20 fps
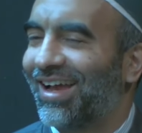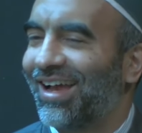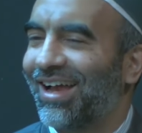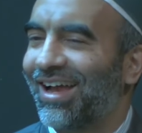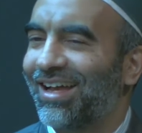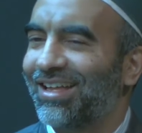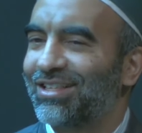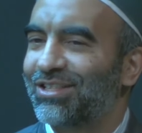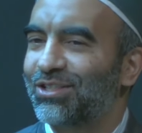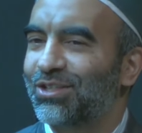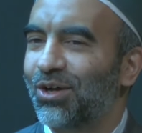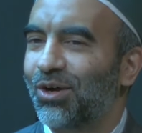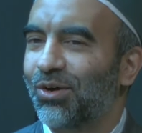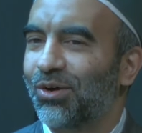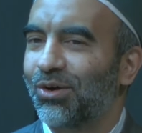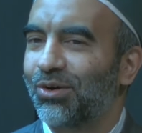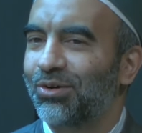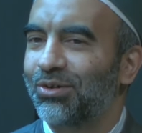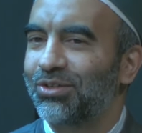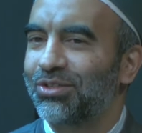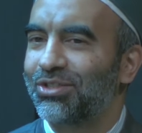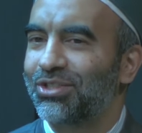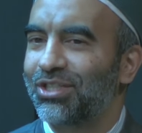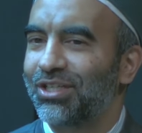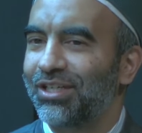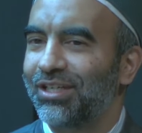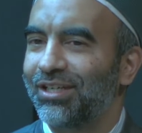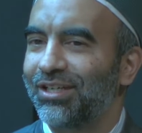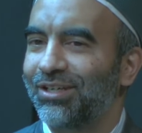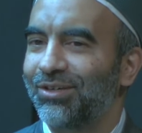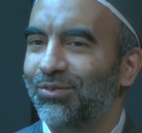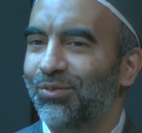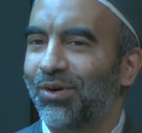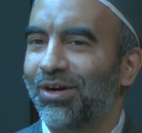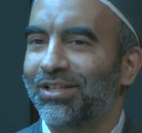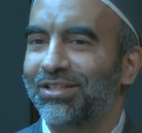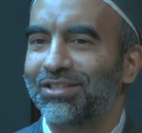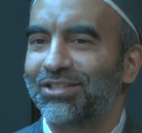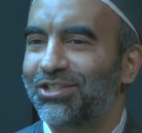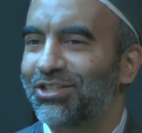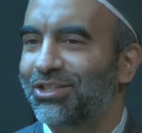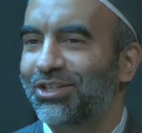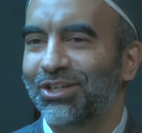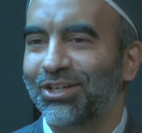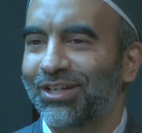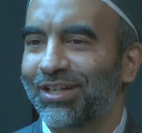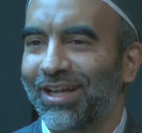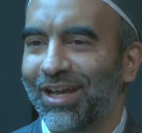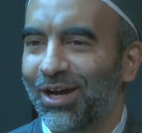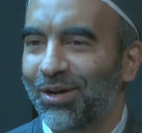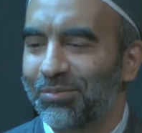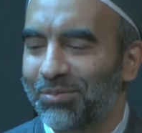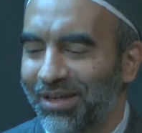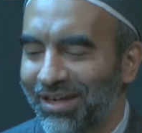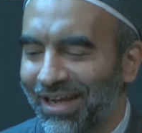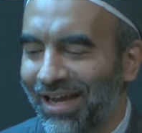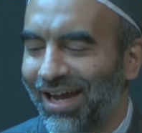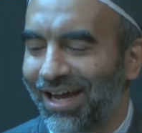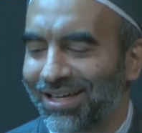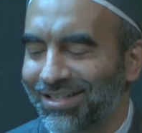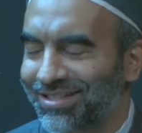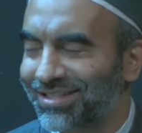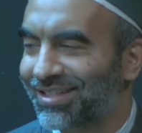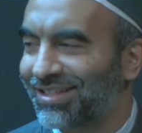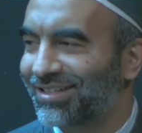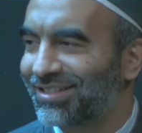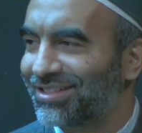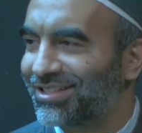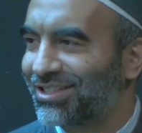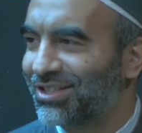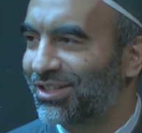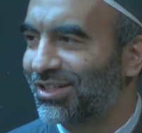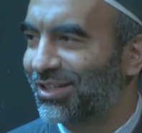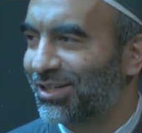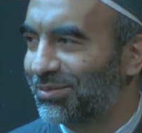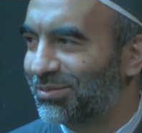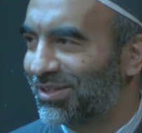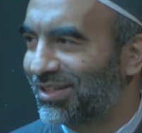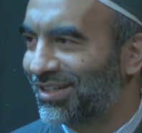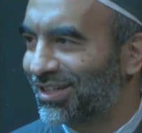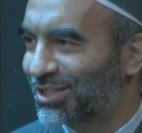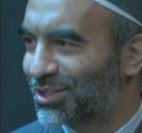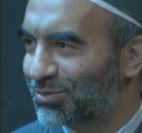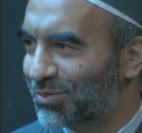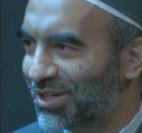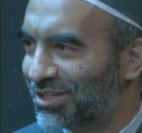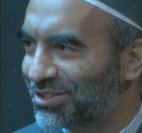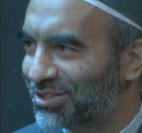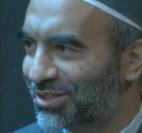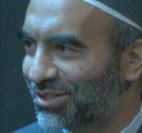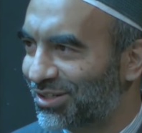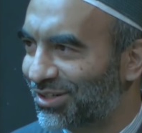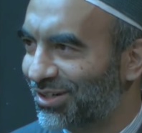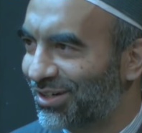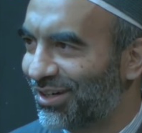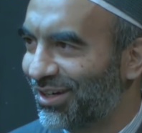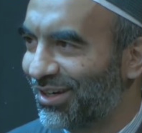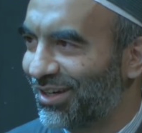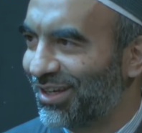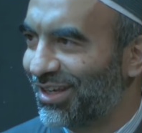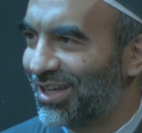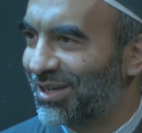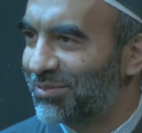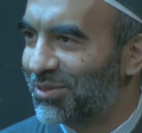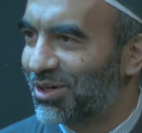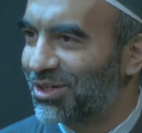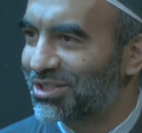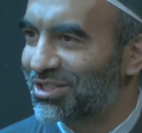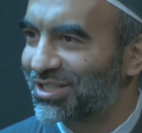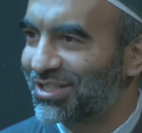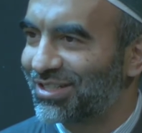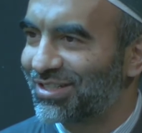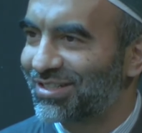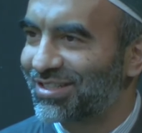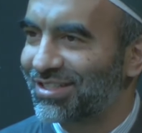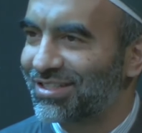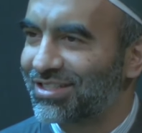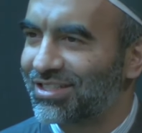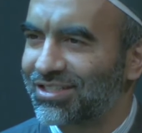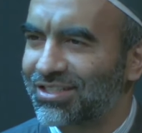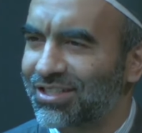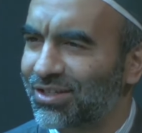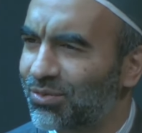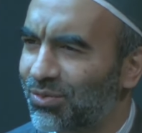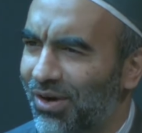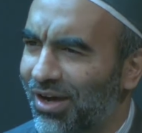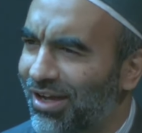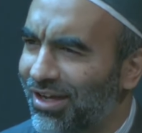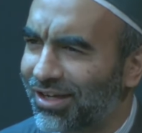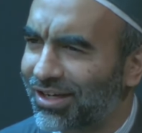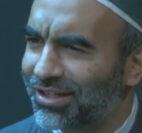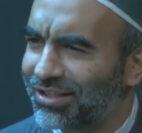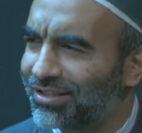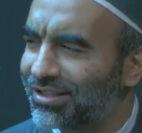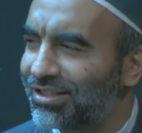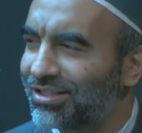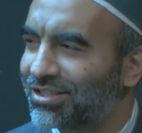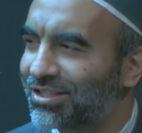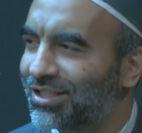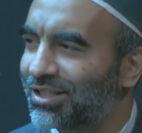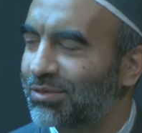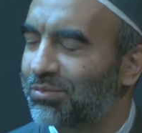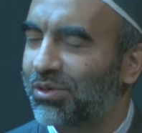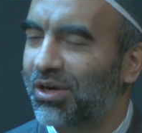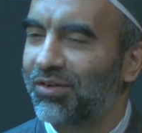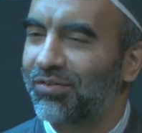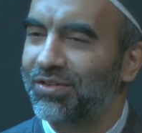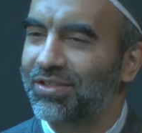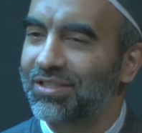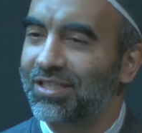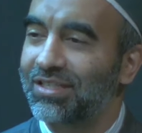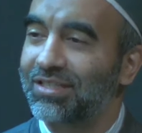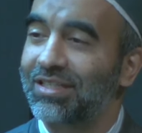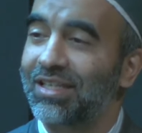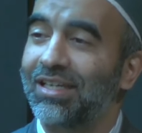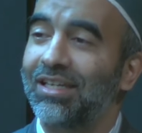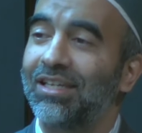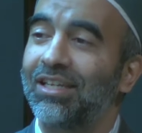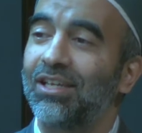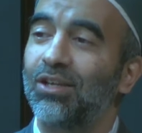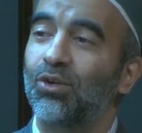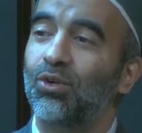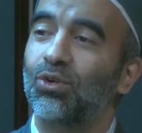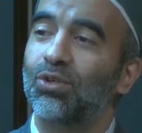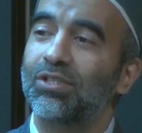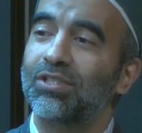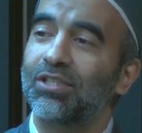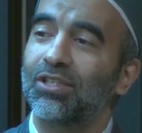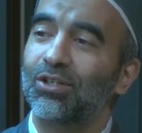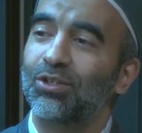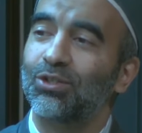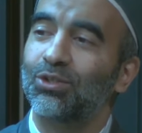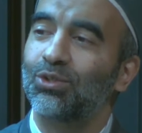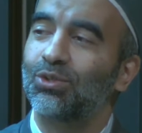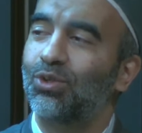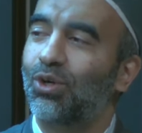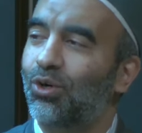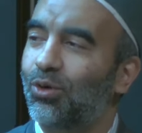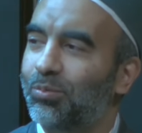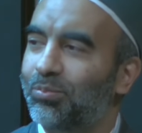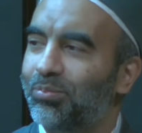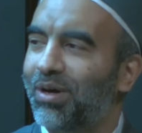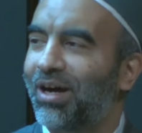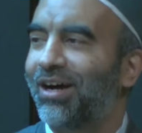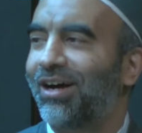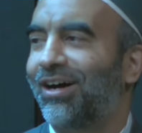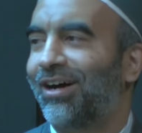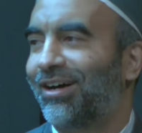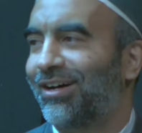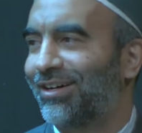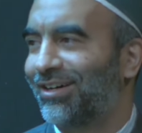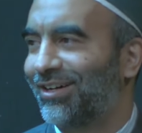And so she, once she couldn't help but ask, and she a little bit expressed her emotions, and she said, Why Khadija? And the Prophet says, Inni ruziqtu hubbaha.